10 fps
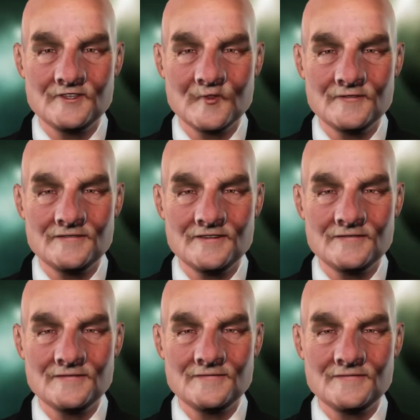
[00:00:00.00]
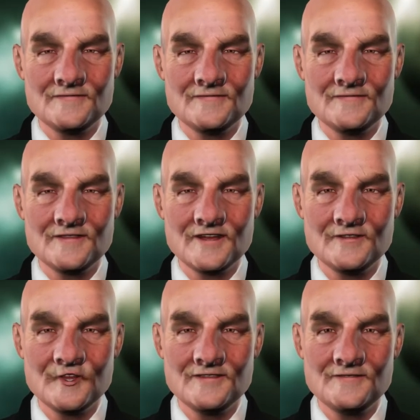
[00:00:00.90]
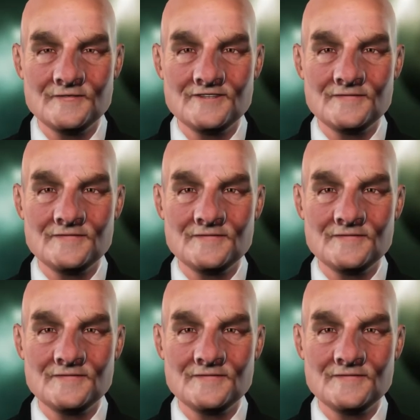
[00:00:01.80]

simple. They didn't.